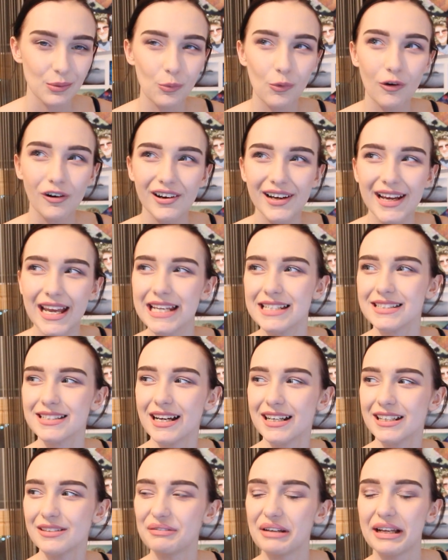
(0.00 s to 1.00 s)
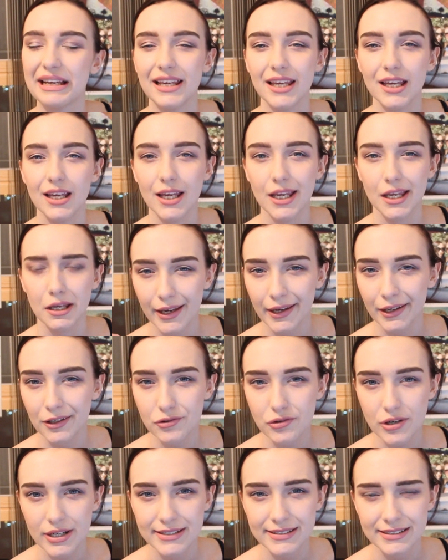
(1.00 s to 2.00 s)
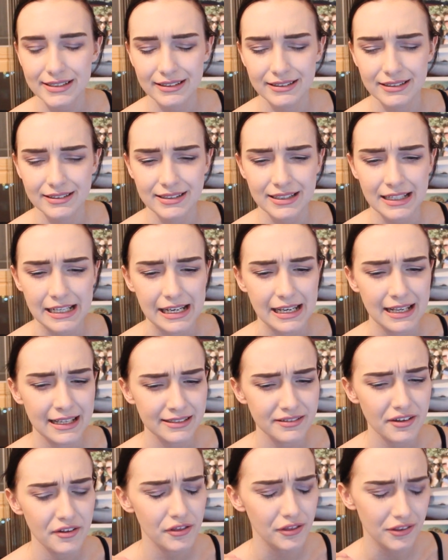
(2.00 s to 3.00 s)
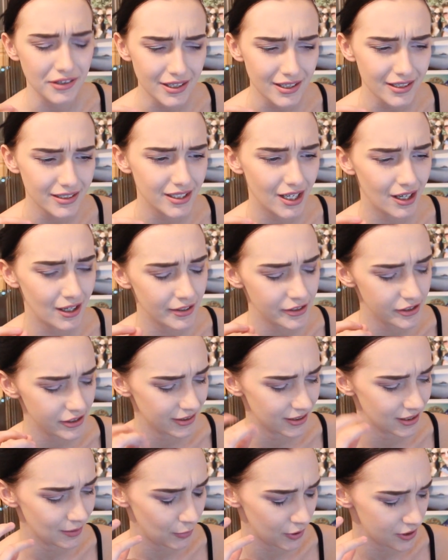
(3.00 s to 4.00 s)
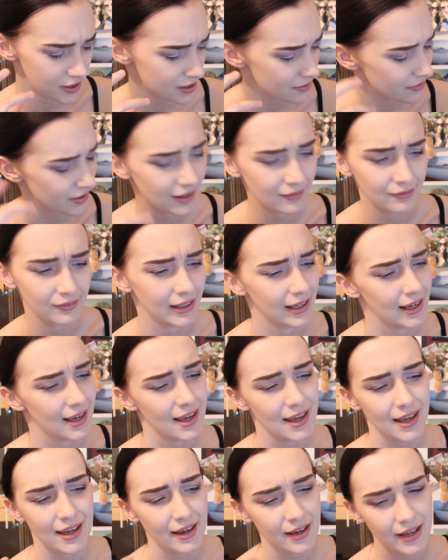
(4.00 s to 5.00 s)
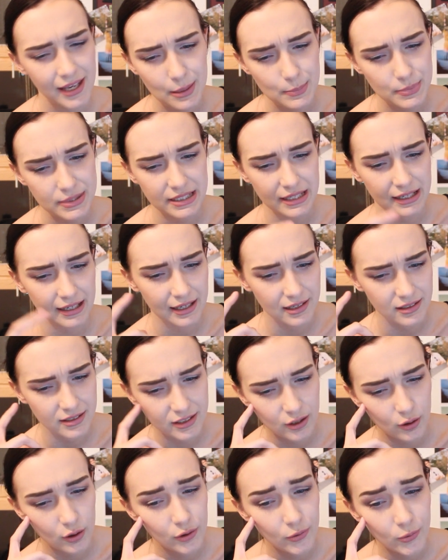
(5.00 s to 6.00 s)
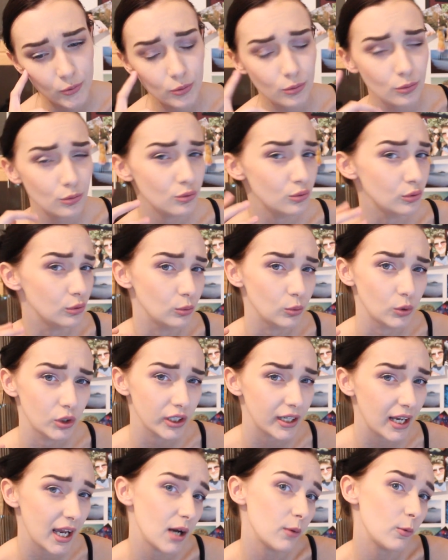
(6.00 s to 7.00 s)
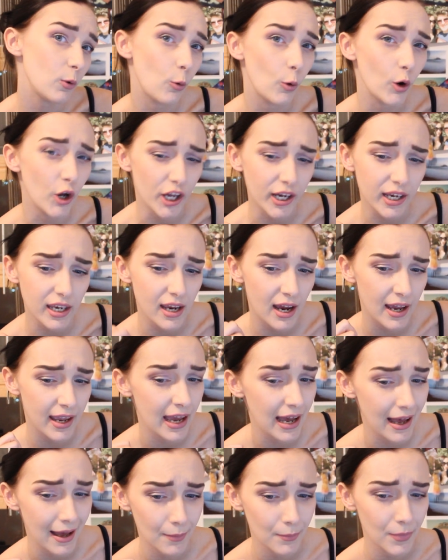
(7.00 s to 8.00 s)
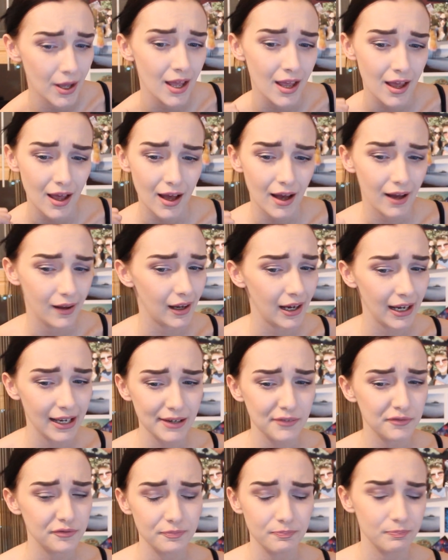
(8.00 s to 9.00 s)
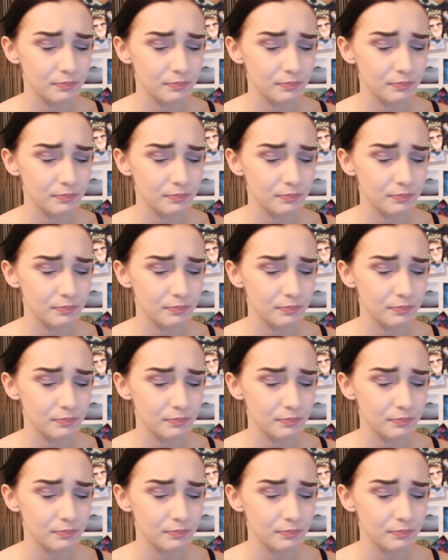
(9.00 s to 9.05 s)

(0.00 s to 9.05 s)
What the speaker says: what it's kind of like interesting to see is that these aren't just a bunch of kind of like hipster kids going, ooh, look how quirky I am. I have